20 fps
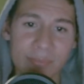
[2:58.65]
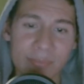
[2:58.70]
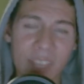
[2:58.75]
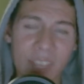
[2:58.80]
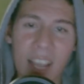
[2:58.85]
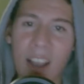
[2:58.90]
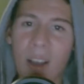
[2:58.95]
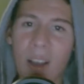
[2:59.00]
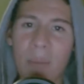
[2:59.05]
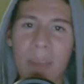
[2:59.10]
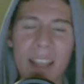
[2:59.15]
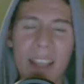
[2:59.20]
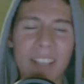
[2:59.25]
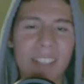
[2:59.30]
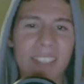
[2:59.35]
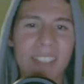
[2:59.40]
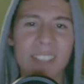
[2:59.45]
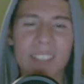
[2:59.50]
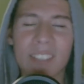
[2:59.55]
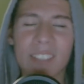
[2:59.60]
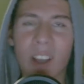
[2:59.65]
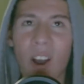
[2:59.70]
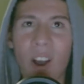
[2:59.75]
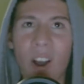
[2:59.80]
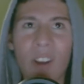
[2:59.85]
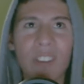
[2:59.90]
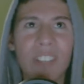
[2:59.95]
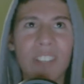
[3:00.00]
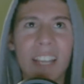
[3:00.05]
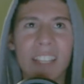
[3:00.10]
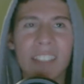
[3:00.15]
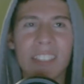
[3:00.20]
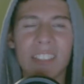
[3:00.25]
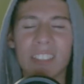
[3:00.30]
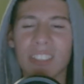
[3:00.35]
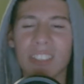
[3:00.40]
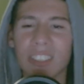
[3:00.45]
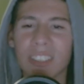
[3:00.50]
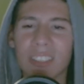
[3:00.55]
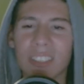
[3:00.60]
Oh man, the song and
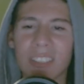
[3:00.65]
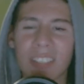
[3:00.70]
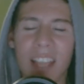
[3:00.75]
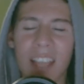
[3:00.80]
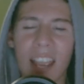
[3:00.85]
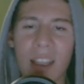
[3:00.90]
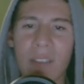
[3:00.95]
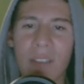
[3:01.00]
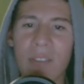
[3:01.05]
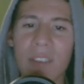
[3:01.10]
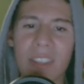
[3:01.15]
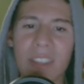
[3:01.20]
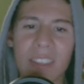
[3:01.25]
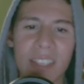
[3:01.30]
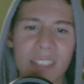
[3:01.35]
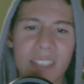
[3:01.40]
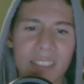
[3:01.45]
just everything